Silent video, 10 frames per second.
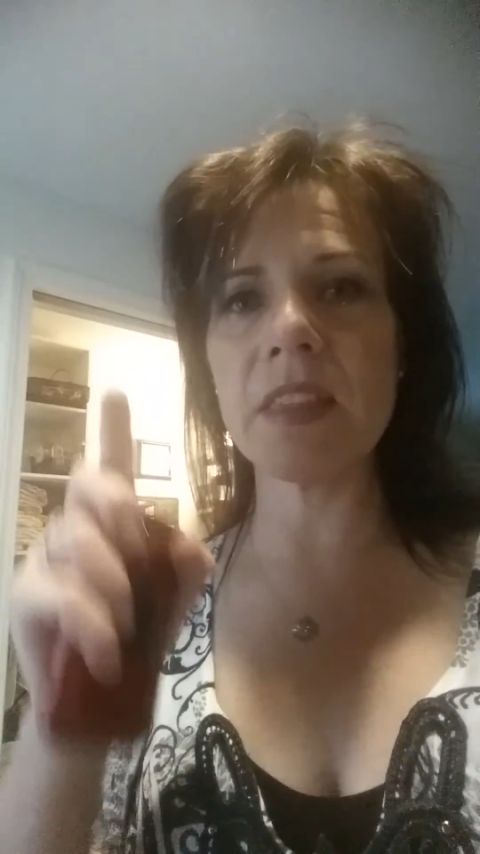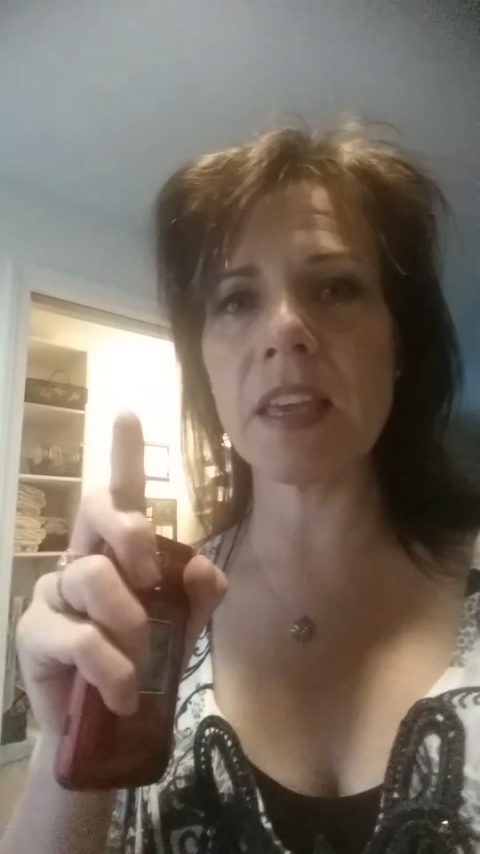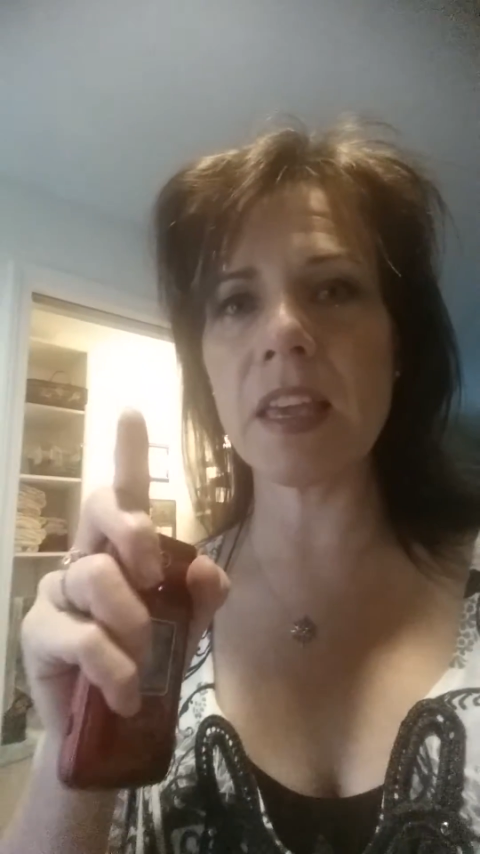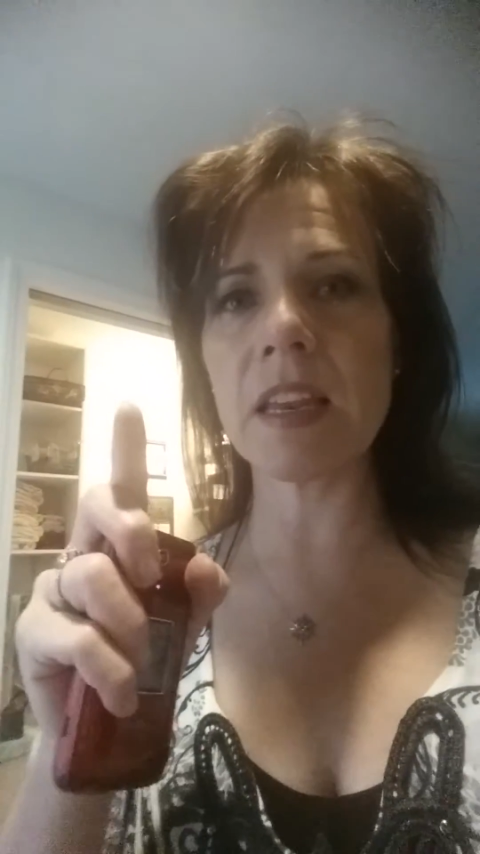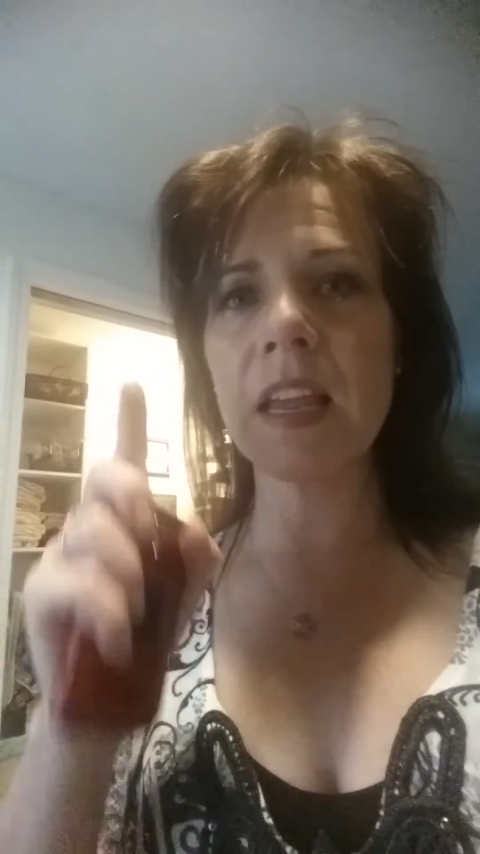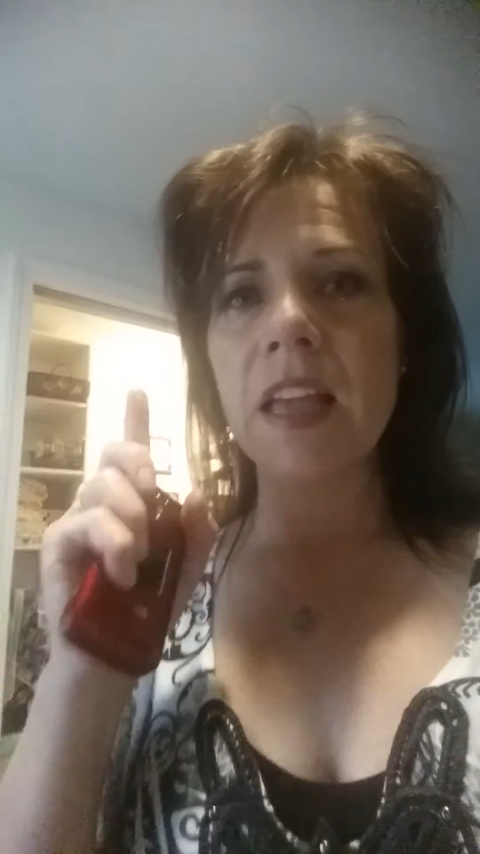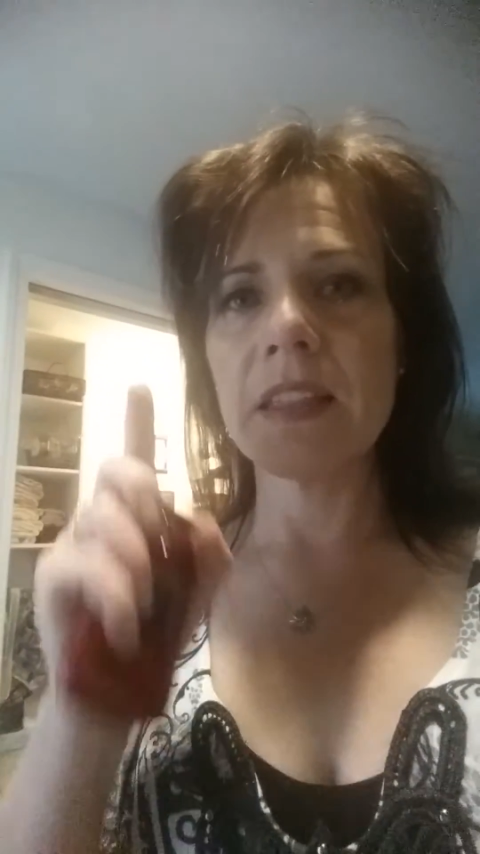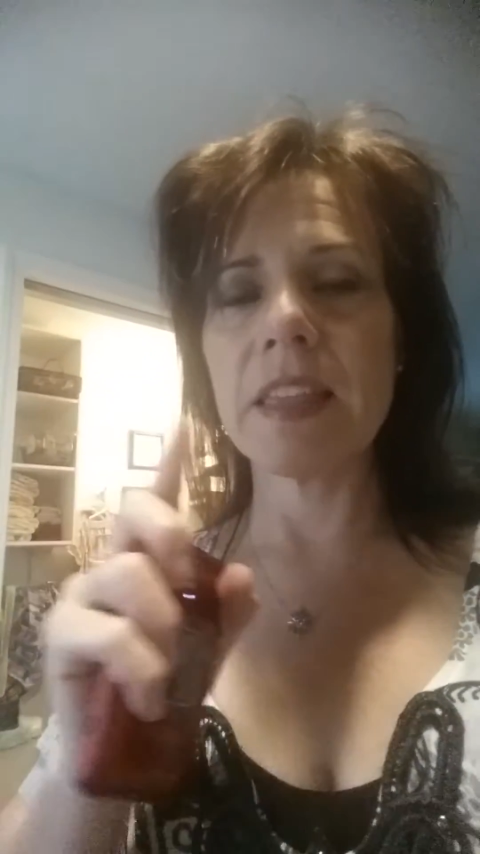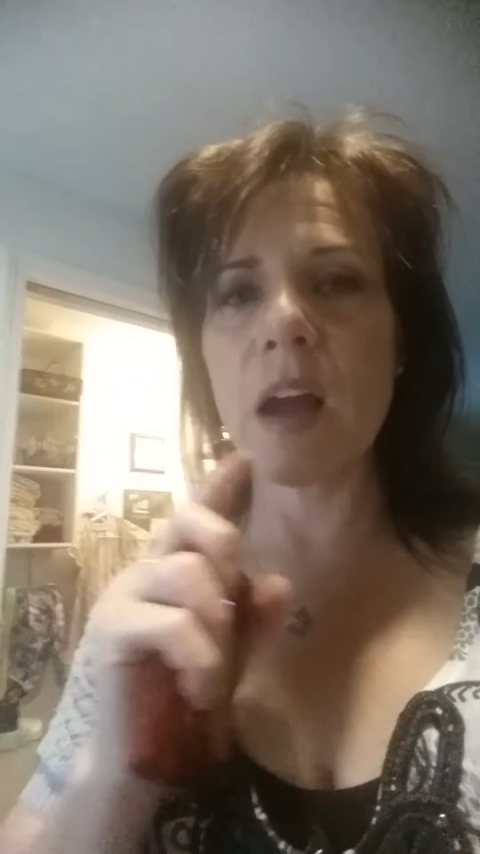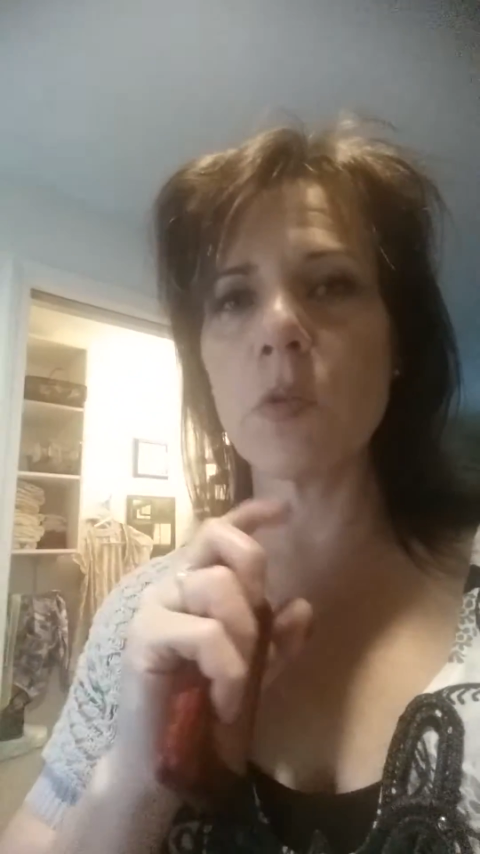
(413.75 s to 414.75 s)
then
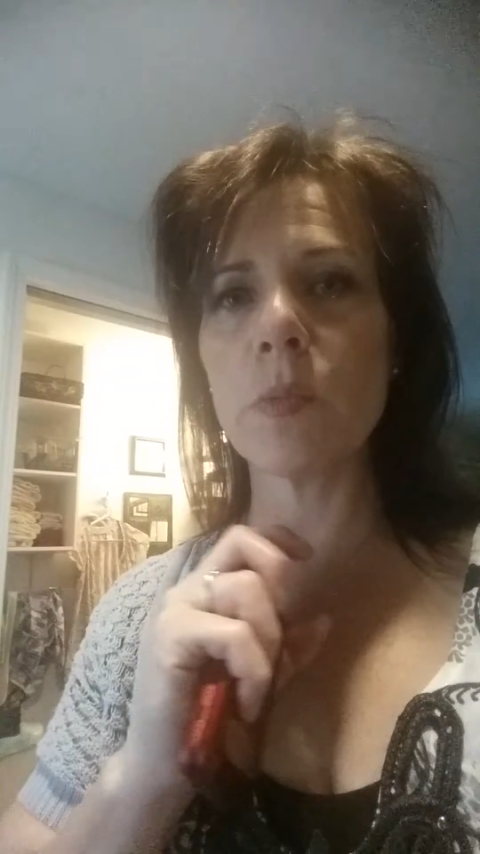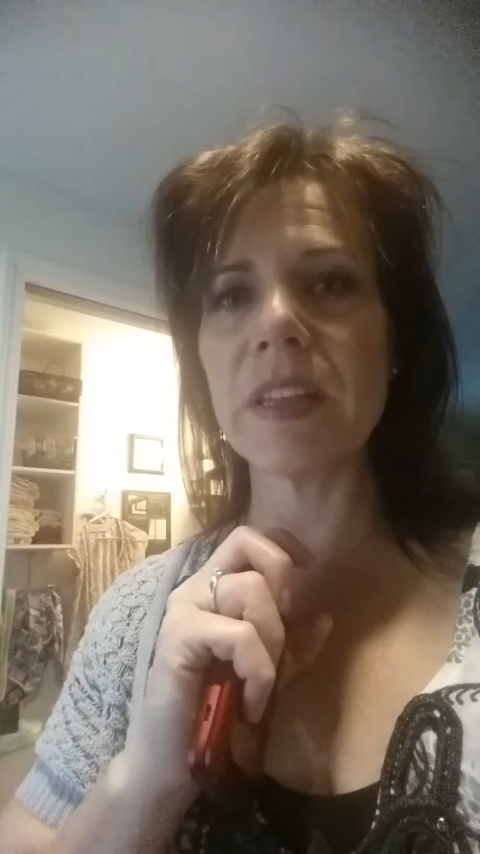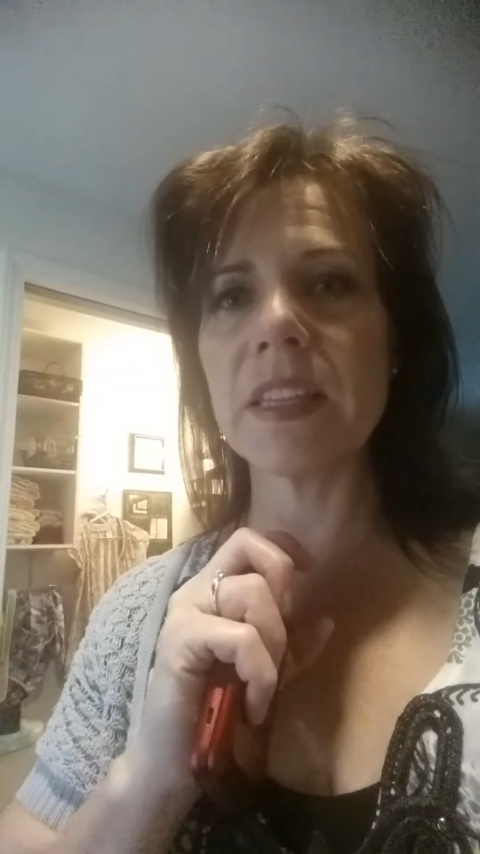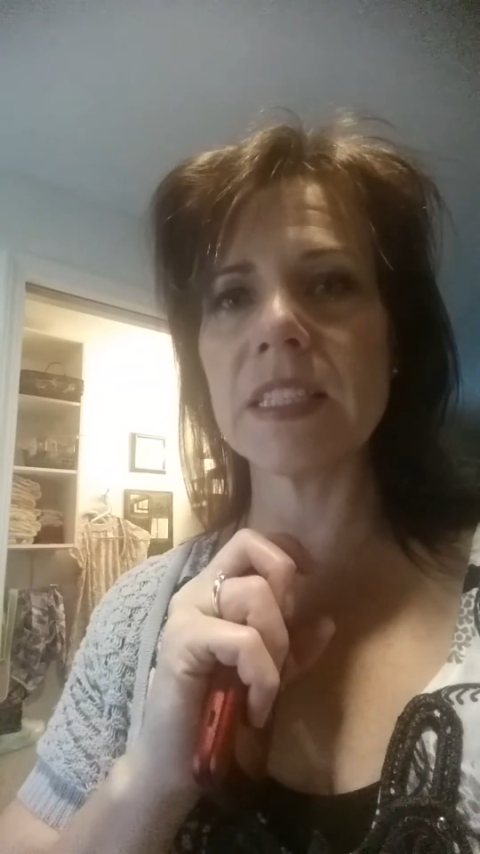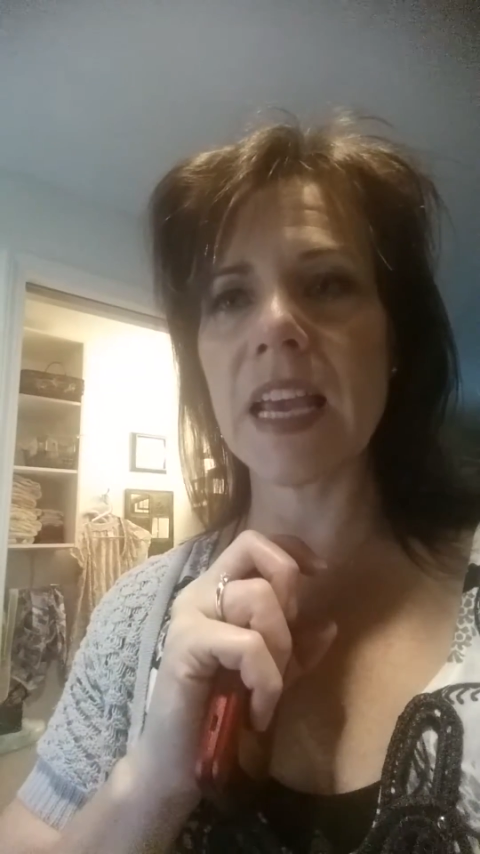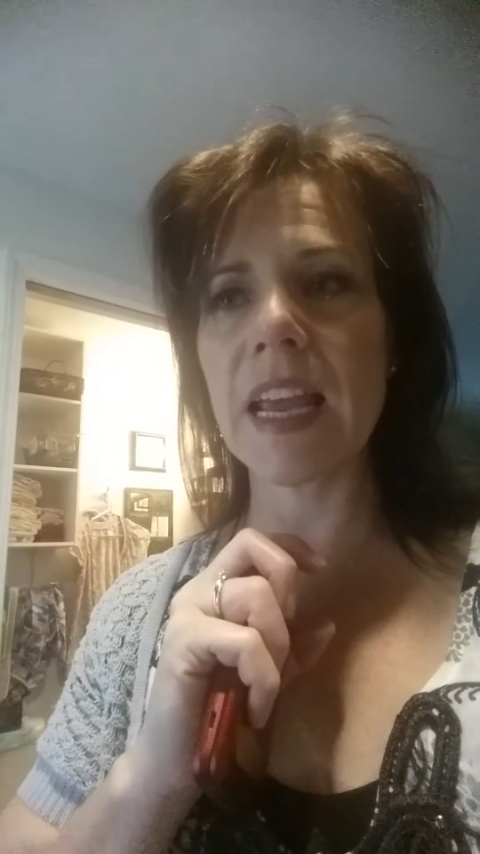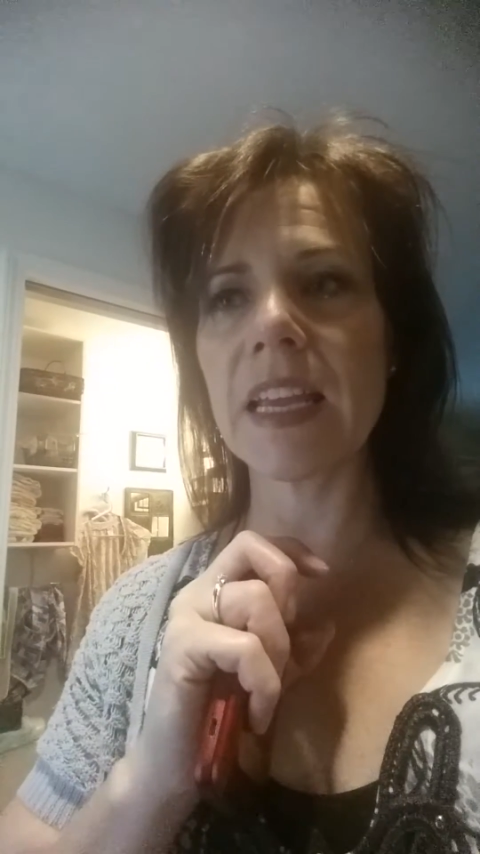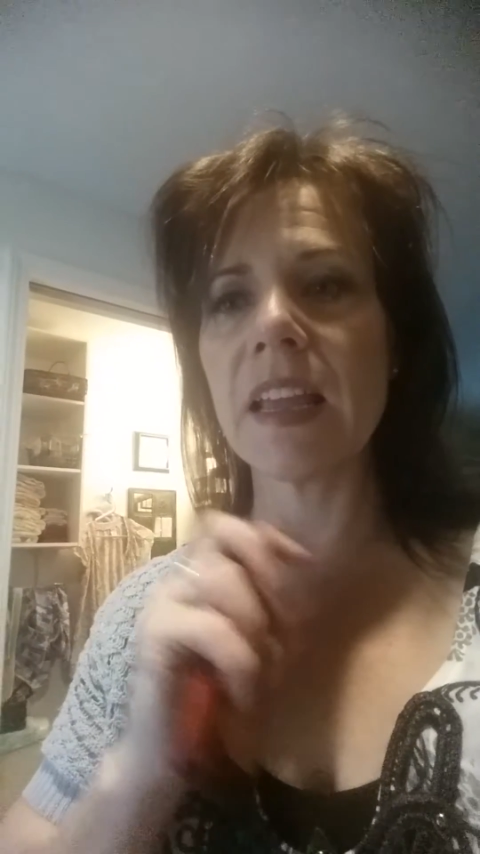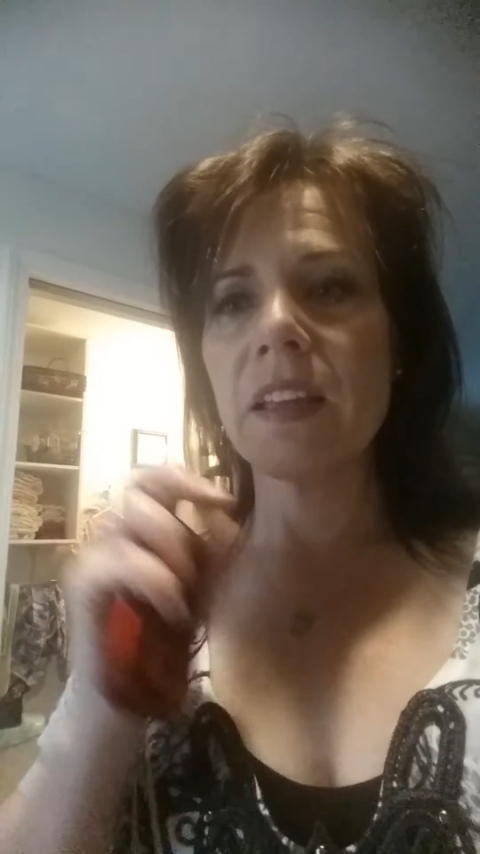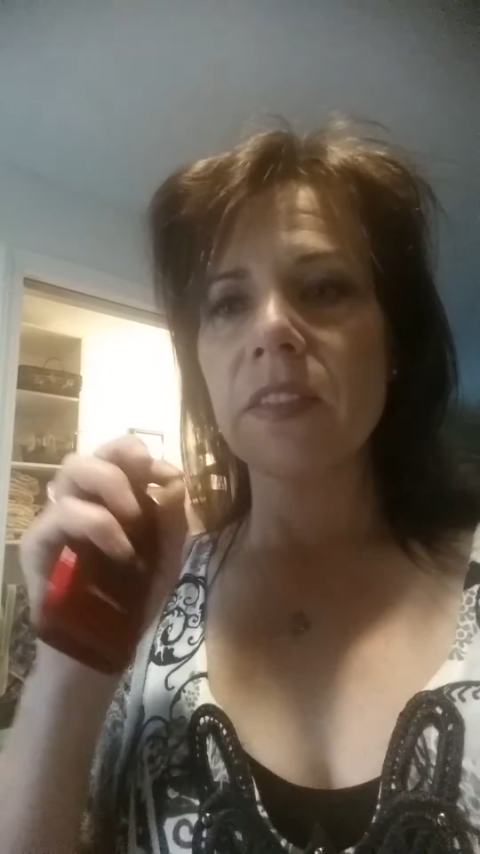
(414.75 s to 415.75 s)
that will be the
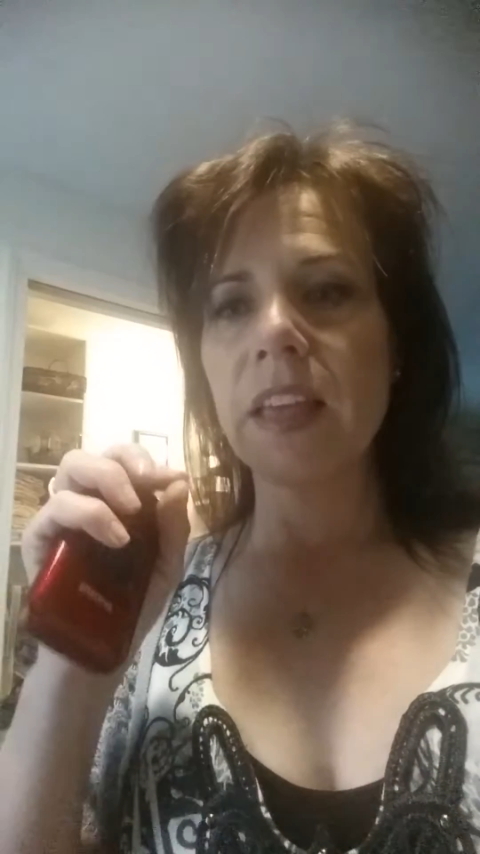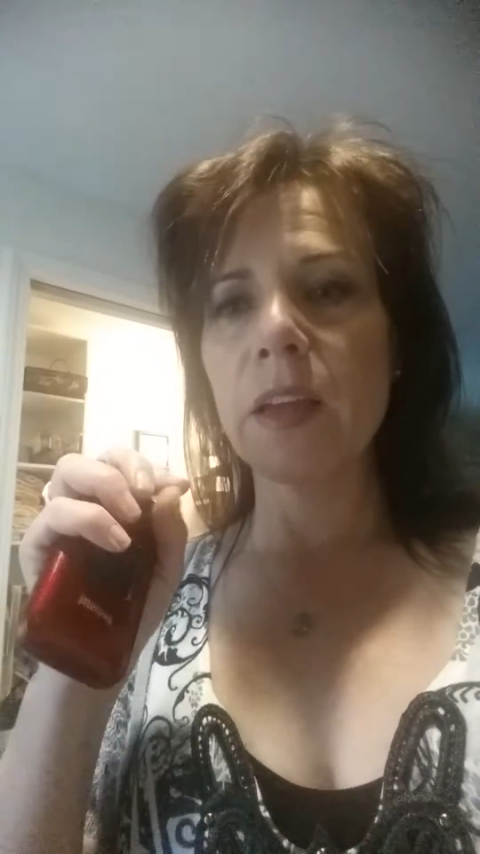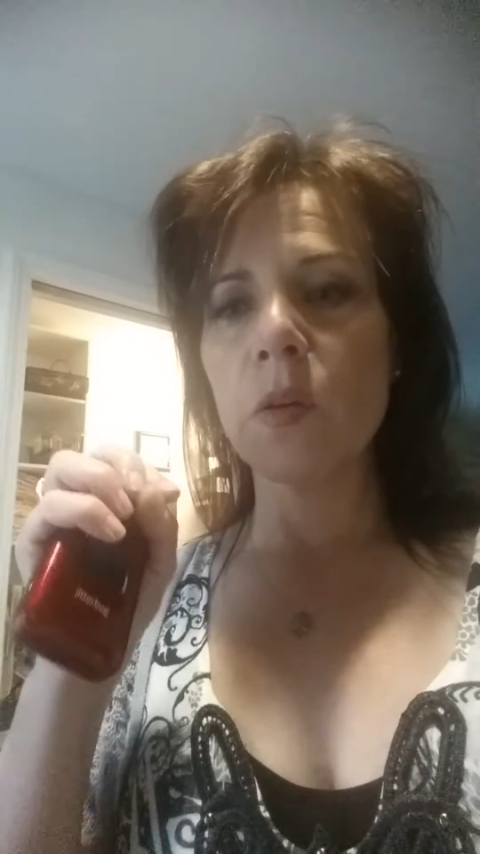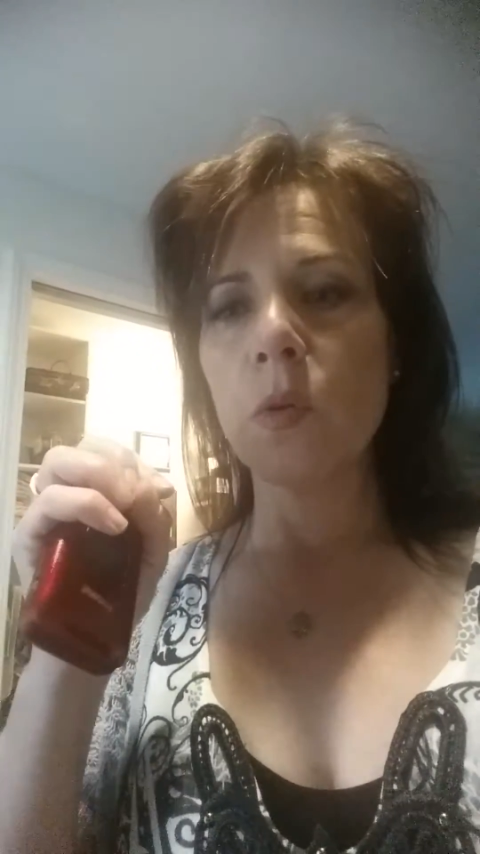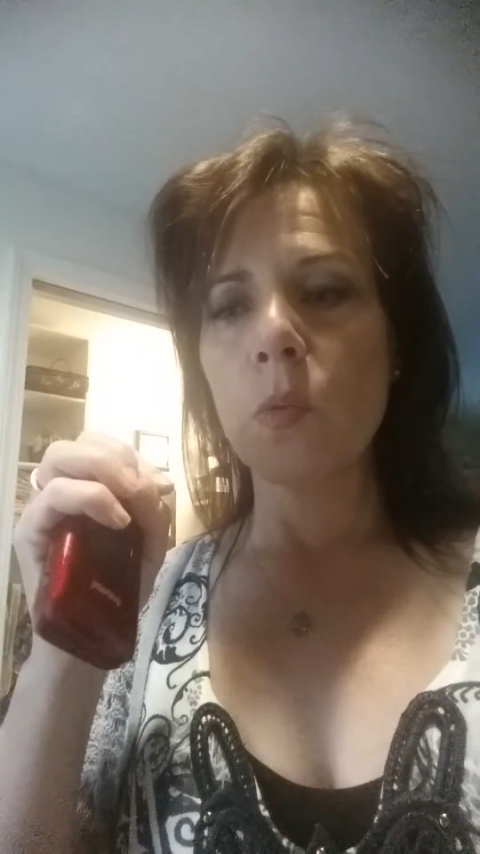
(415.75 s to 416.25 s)
day that